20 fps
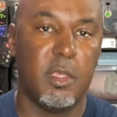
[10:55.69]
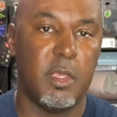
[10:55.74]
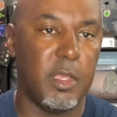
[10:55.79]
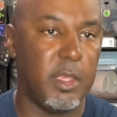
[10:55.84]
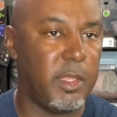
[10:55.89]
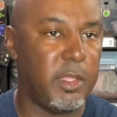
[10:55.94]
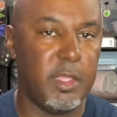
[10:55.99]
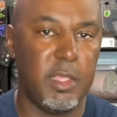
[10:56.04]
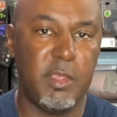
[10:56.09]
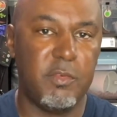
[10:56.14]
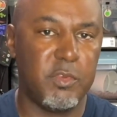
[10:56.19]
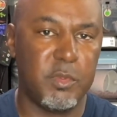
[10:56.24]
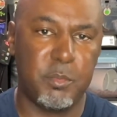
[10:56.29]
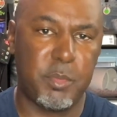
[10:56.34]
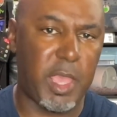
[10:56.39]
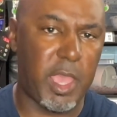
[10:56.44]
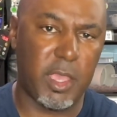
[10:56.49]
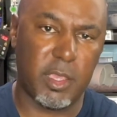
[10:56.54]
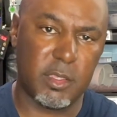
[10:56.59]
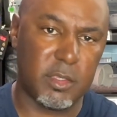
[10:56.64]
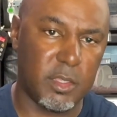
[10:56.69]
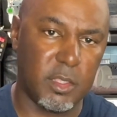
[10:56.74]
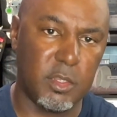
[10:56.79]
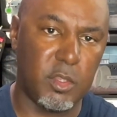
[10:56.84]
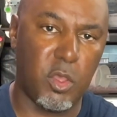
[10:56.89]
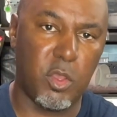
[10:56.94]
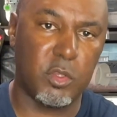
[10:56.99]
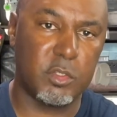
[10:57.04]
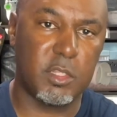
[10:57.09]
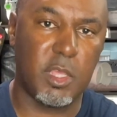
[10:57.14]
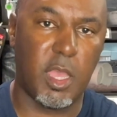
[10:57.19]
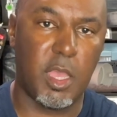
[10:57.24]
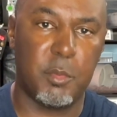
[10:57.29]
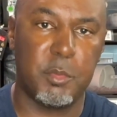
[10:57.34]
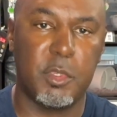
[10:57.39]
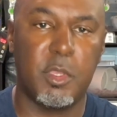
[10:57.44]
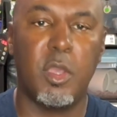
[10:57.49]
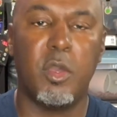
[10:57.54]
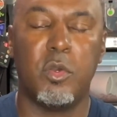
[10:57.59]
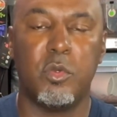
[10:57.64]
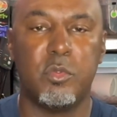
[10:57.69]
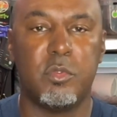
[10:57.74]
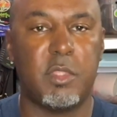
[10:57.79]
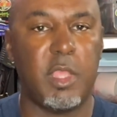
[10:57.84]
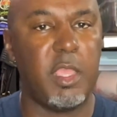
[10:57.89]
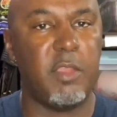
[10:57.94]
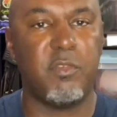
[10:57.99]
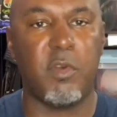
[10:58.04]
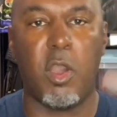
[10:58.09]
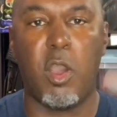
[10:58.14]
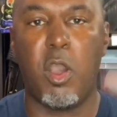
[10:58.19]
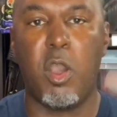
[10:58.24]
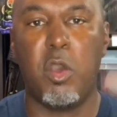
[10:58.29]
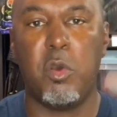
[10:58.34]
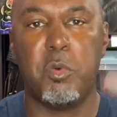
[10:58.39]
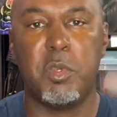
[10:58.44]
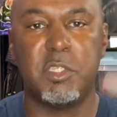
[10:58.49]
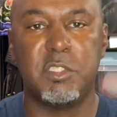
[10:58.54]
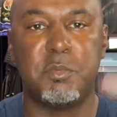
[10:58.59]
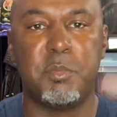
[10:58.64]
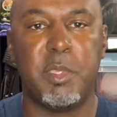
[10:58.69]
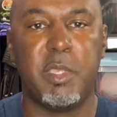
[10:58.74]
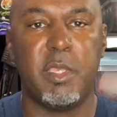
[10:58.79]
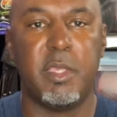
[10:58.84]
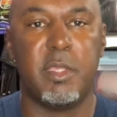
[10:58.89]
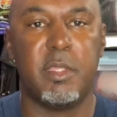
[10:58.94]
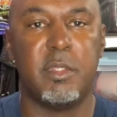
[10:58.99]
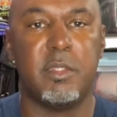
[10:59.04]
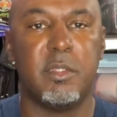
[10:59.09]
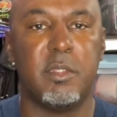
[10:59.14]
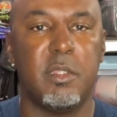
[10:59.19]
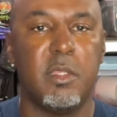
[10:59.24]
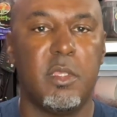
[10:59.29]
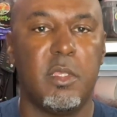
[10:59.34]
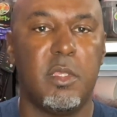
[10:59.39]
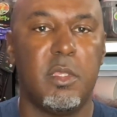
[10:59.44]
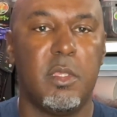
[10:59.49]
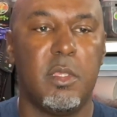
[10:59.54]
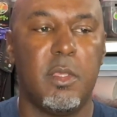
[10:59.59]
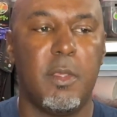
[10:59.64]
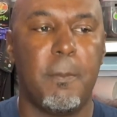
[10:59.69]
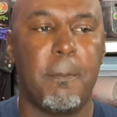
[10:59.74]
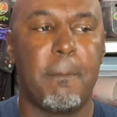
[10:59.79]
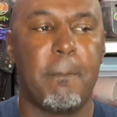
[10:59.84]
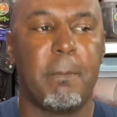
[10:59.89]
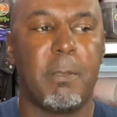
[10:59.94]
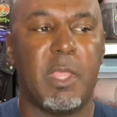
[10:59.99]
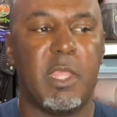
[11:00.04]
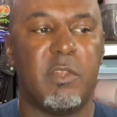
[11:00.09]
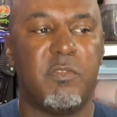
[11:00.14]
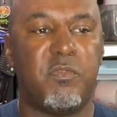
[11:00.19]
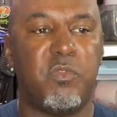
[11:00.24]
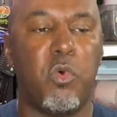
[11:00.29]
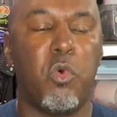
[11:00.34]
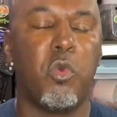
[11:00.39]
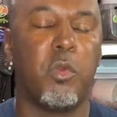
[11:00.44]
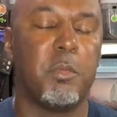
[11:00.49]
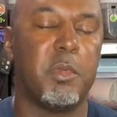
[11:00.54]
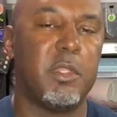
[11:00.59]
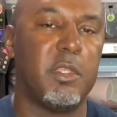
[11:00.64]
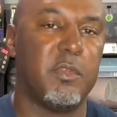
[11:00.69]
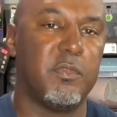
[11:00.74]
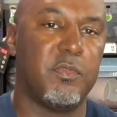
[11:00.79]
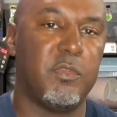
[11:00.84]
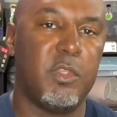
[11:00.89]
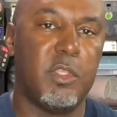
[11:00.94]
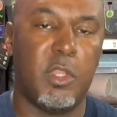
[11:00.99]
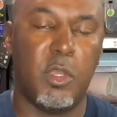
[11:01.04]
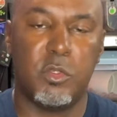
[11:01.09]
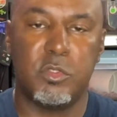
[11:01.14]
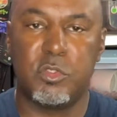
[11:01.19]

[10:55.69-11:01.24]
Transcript: and even back a long time ago, they've always been informative, you know.